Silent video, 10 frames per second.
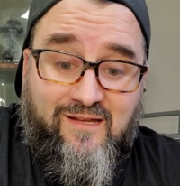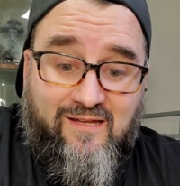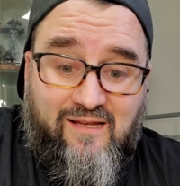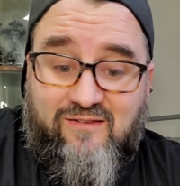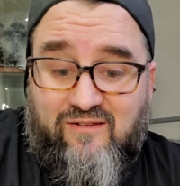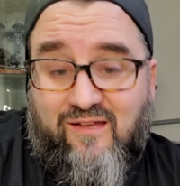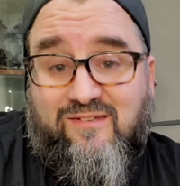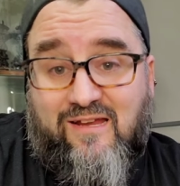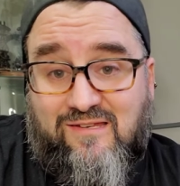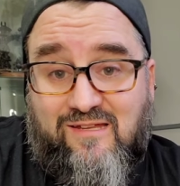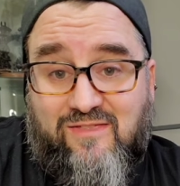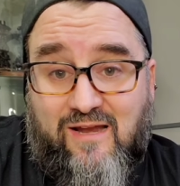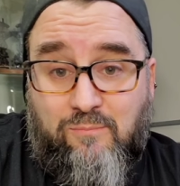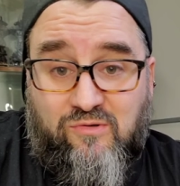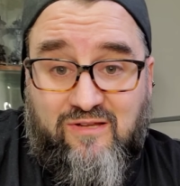It's a technique that I
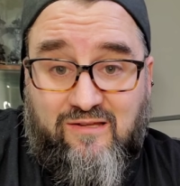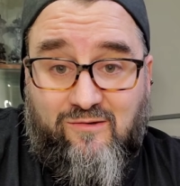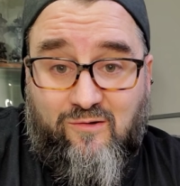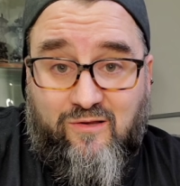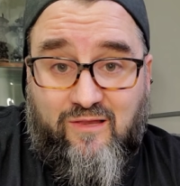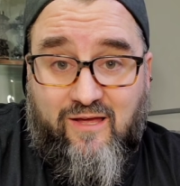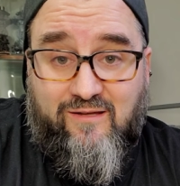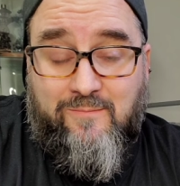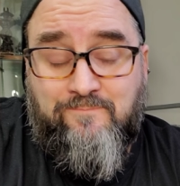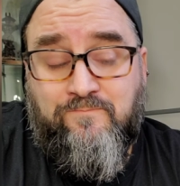particularly like.